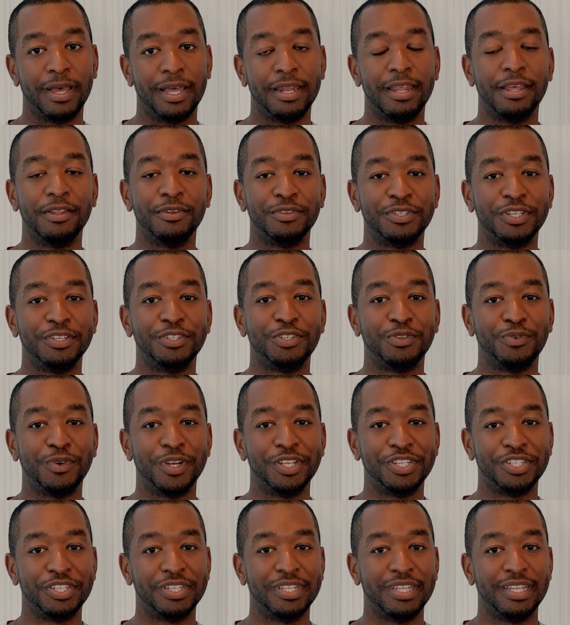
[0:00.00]
Another
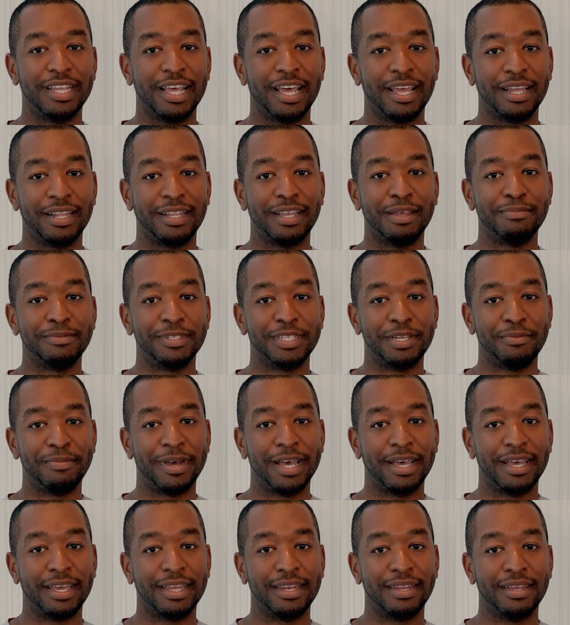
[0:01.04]
situation that comes to
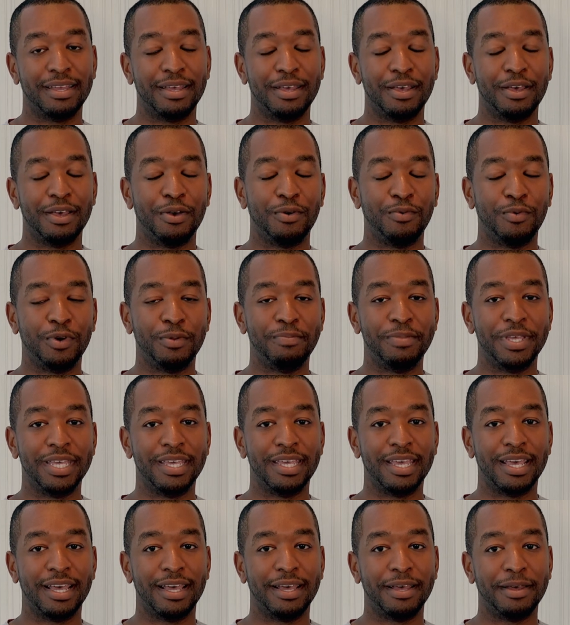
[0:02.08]
mind would
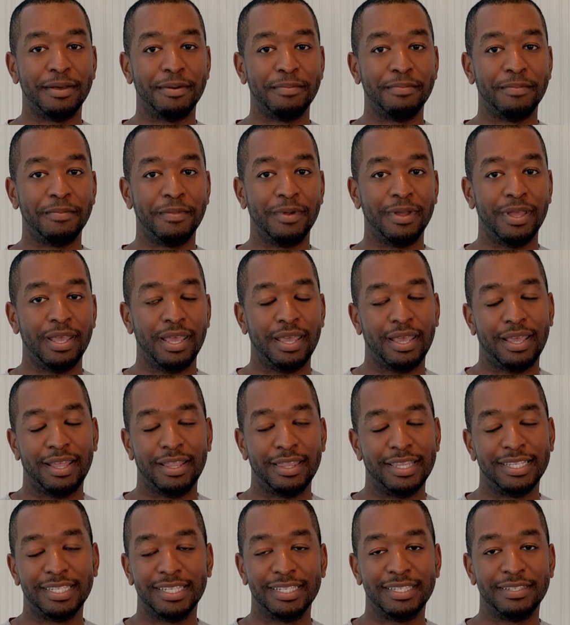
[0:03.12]
be,
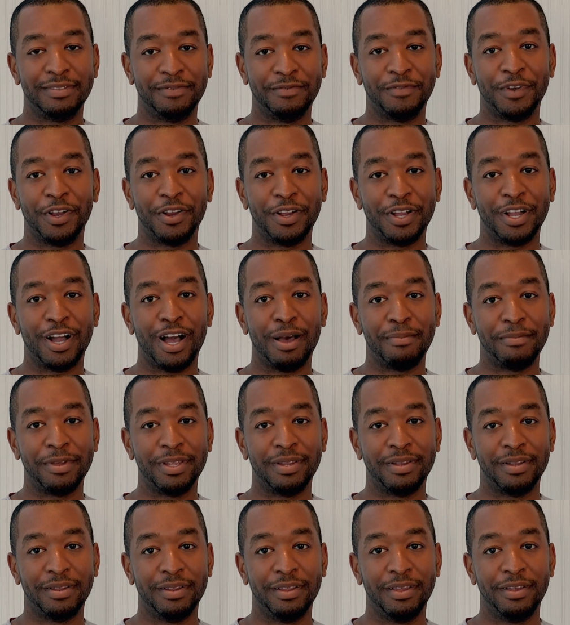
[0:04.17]
this is very
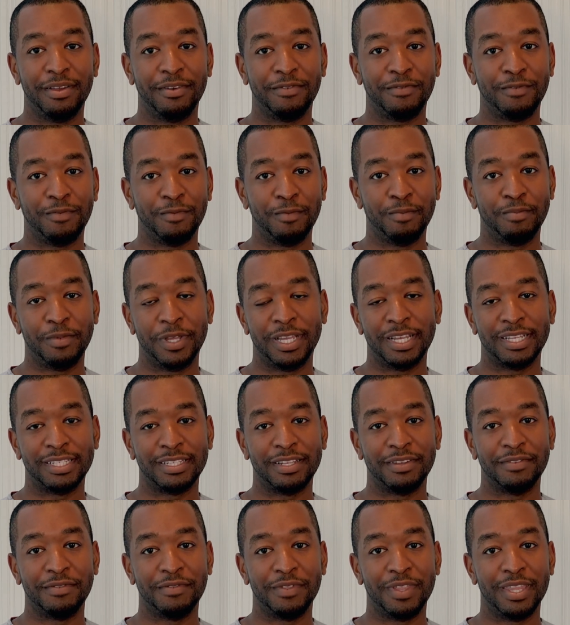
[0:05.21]
common
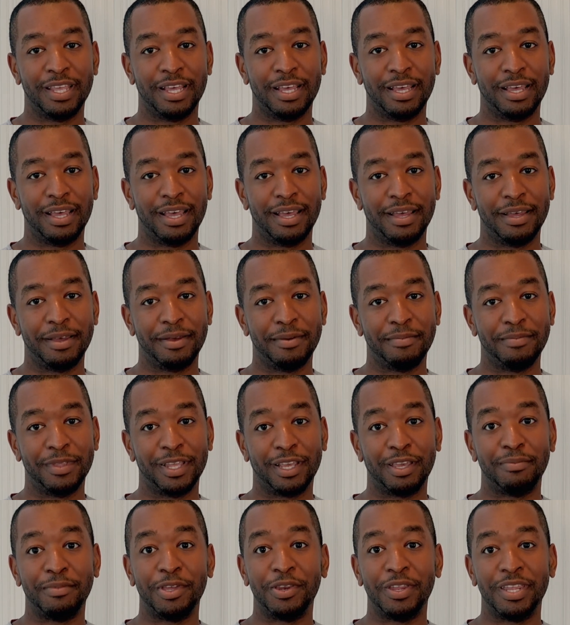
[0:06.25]
because of
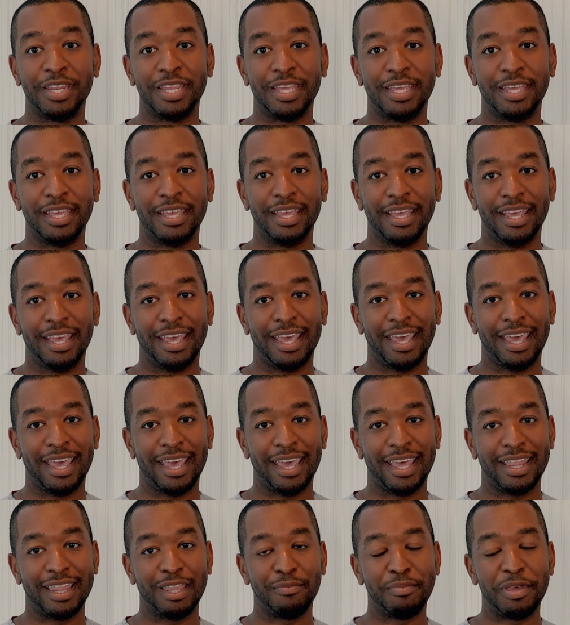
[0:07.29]
the community
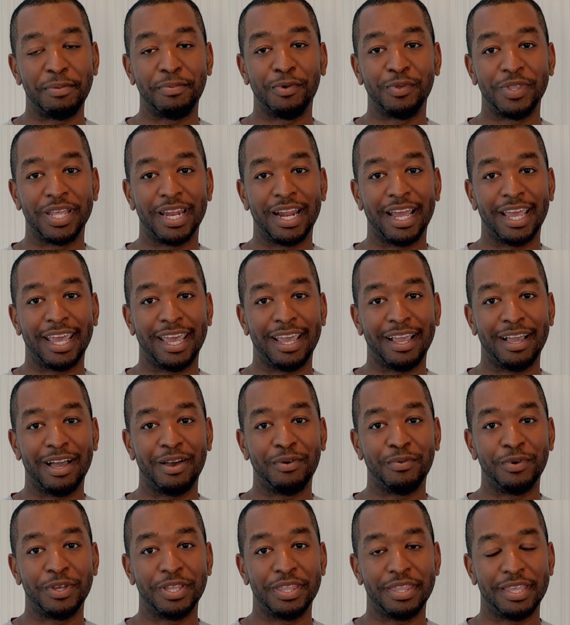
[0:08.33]
and the people that I hang
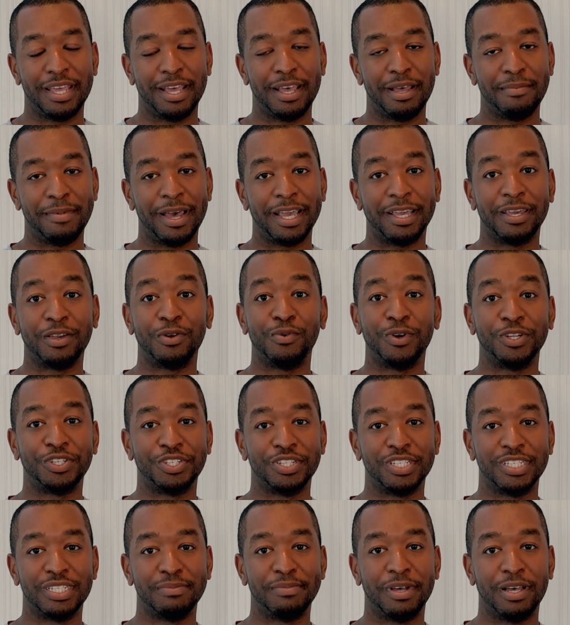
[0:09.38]
out with. I get
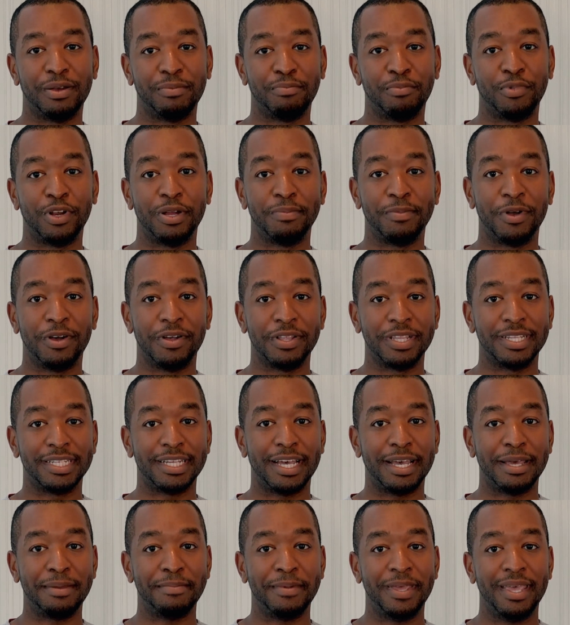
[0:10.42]
questions about prep all the
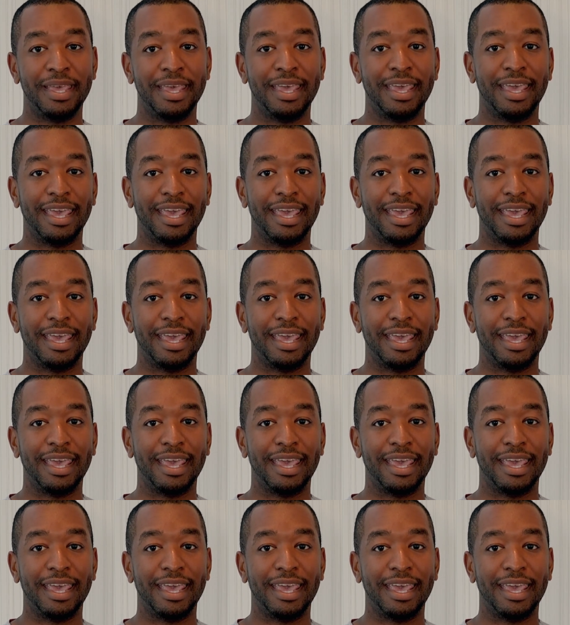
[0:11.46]
time.